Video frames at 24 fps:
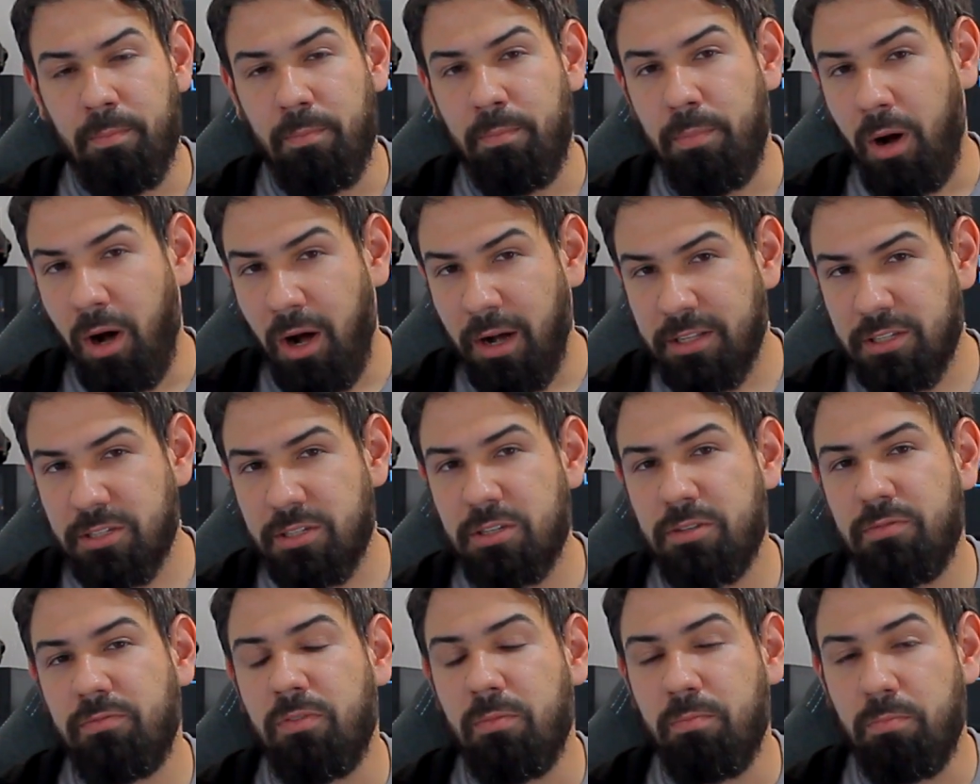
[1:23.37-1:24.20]

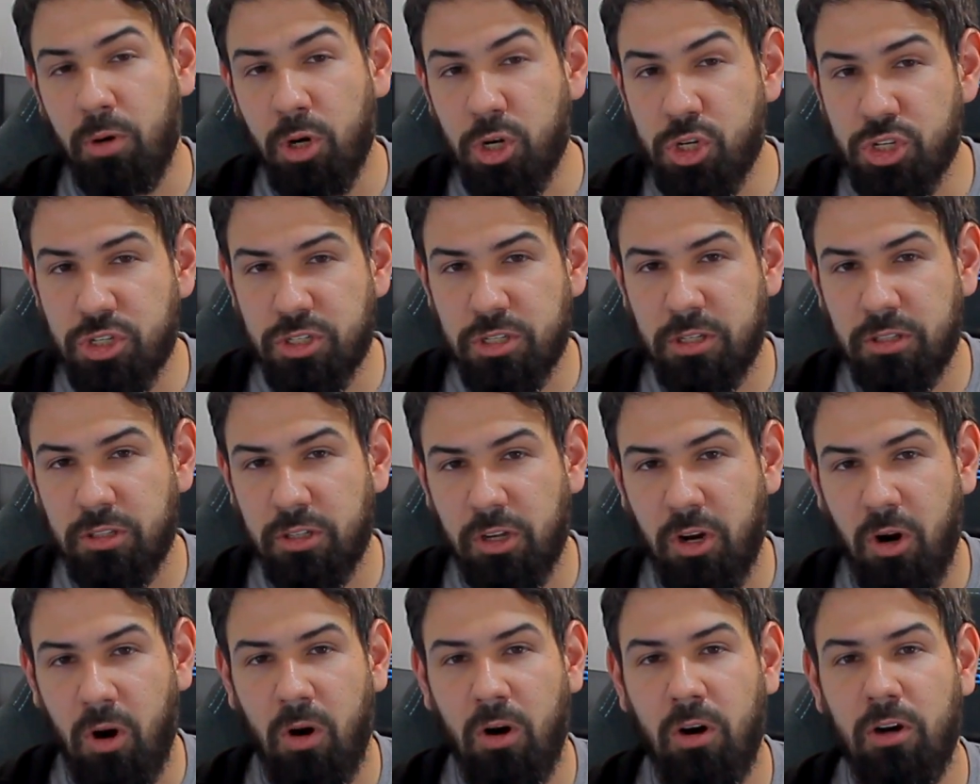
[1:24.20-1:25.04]
bots from purchasing the
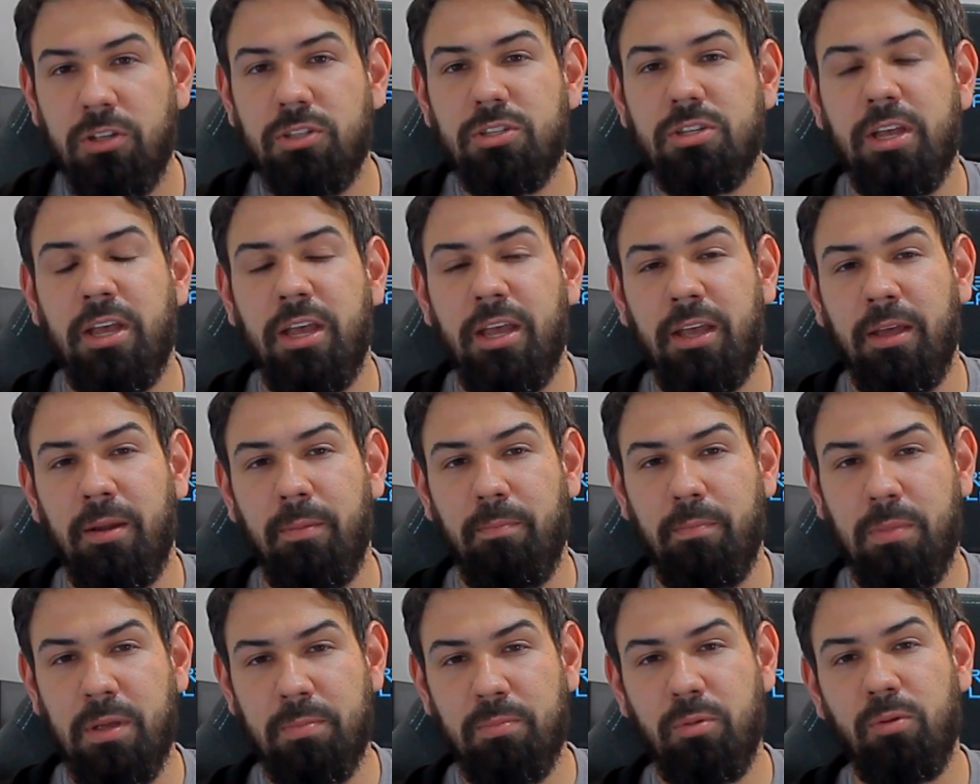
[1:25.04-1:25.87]
cards
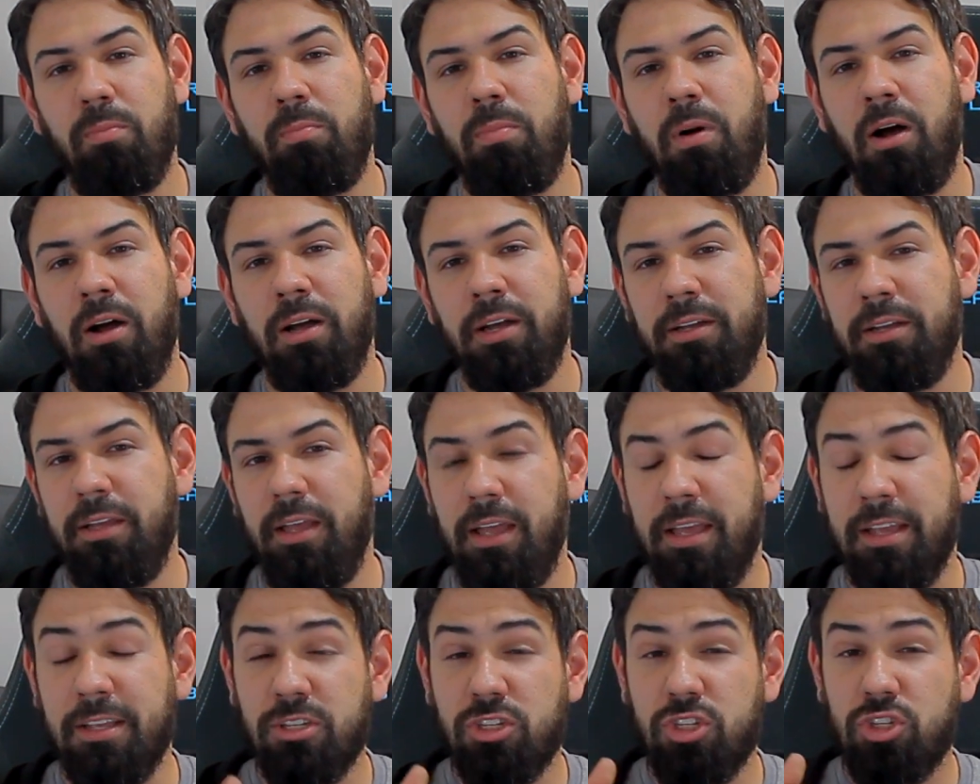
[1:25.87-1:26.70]
and people buying
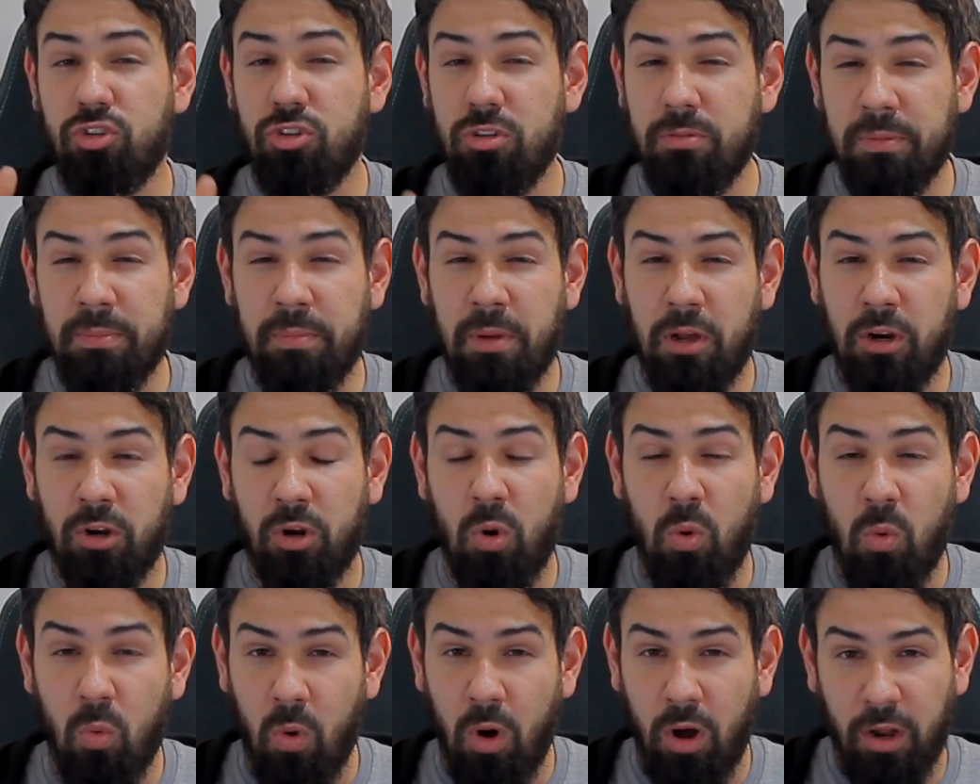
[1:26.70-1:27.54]
extreme amount of
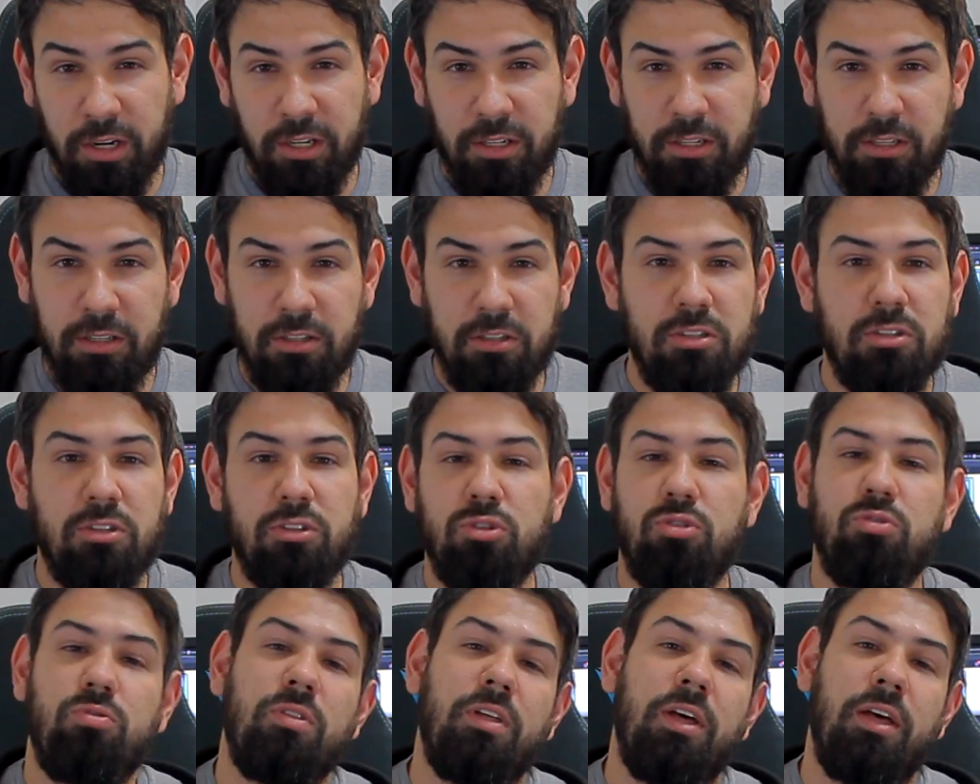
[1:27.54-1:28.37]
quantities
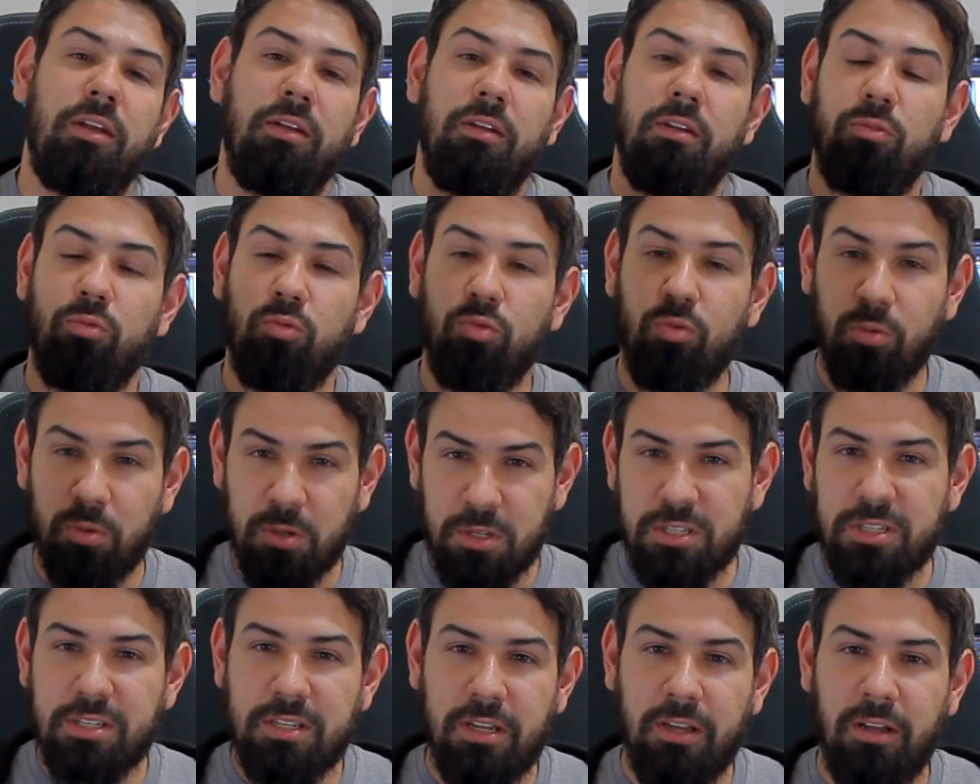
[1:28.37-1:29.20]
to then
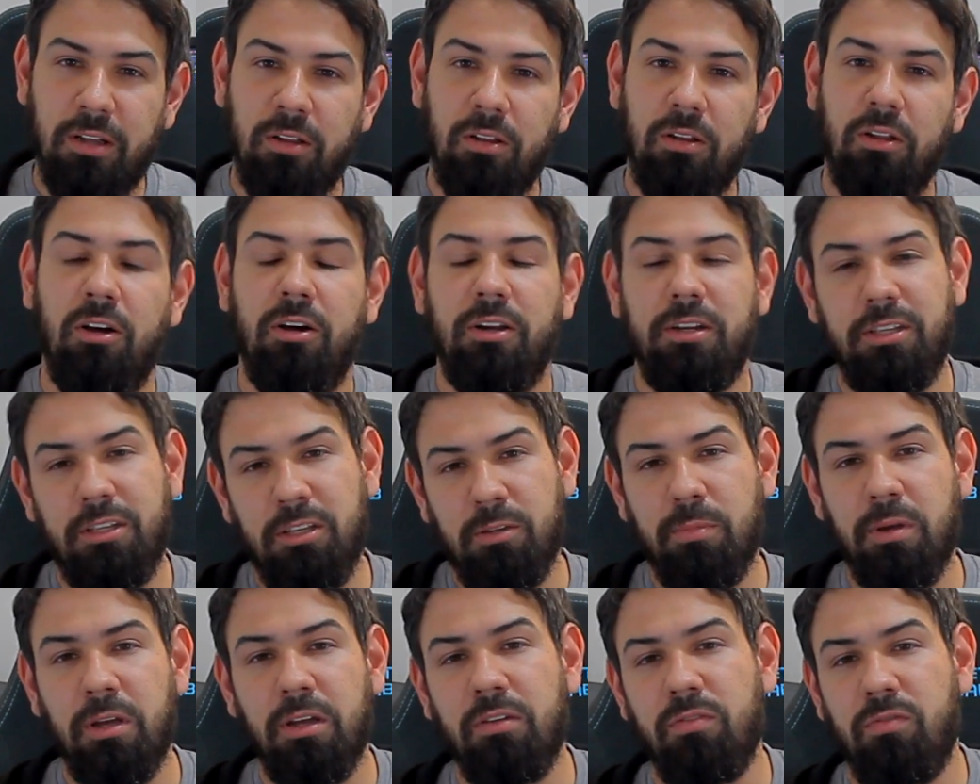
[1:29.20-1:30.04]
resell on
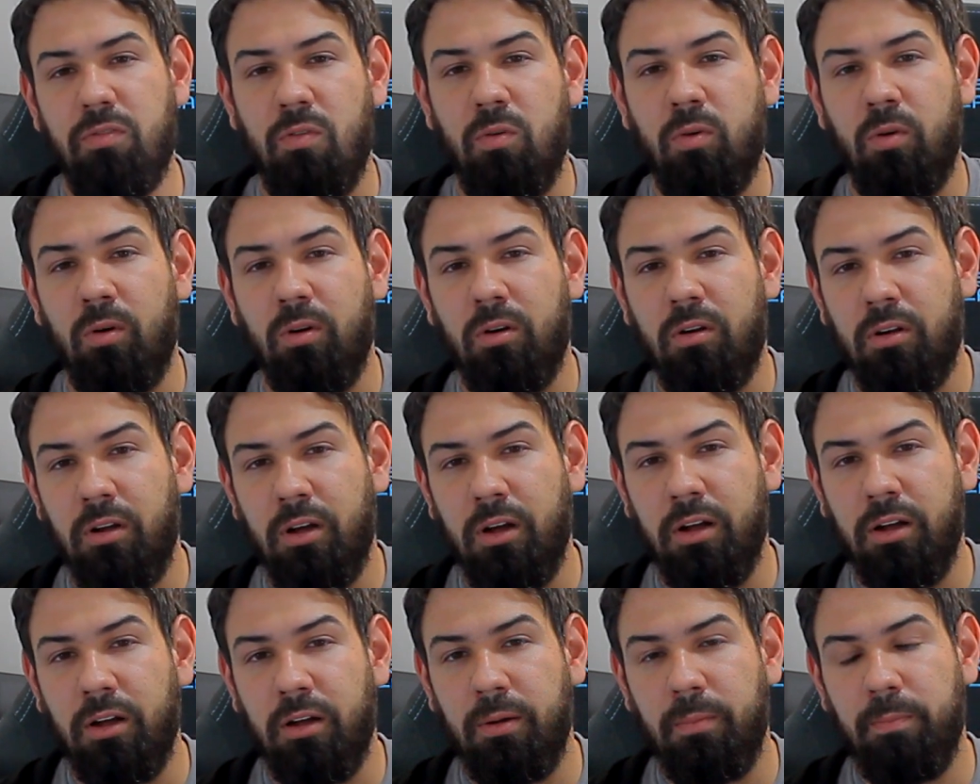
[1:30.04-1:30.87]
eBay for
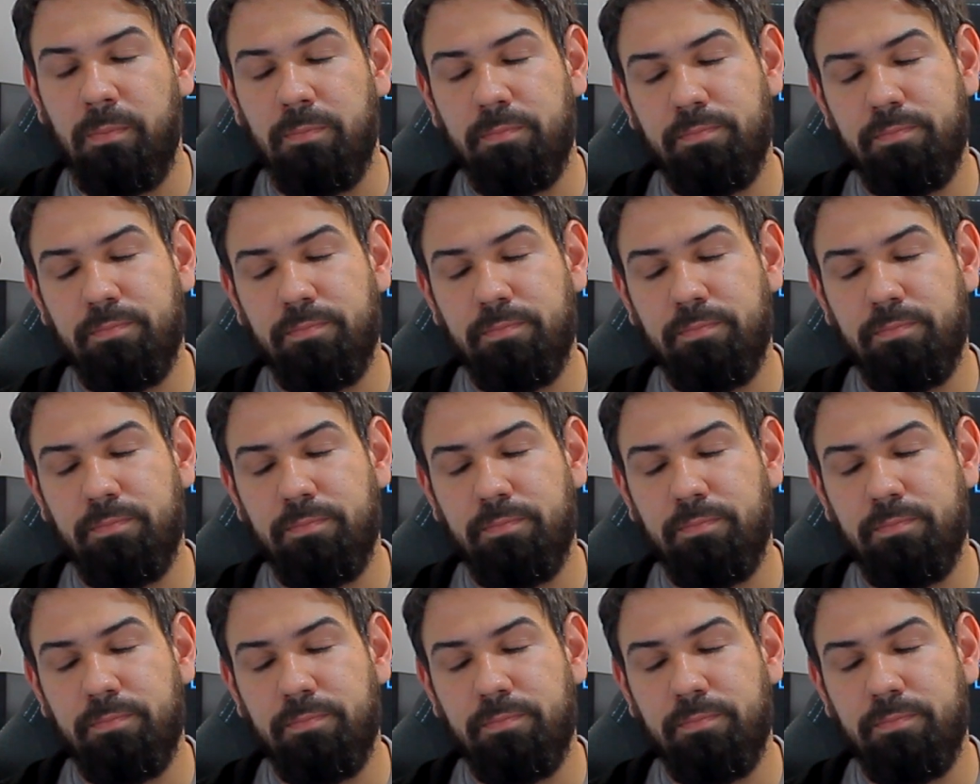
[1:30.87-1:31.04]
a